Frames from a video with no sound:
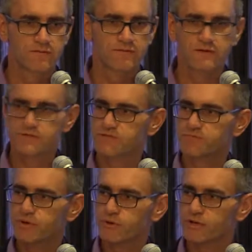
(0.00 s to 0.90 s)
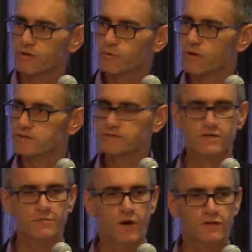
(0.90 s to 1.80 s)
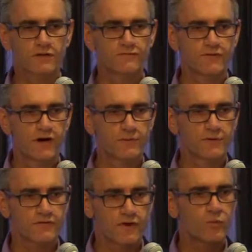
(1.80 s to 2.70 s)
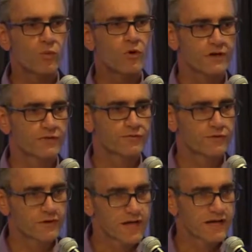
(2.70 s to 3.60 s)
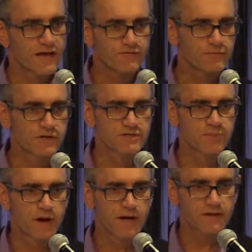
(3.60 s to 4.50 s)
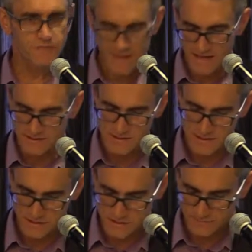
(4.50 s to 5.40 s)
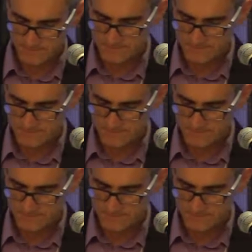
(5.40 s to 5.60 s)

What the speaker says: versus building it once in a model environment and walking through it and getting everybody's buy-in at that stage.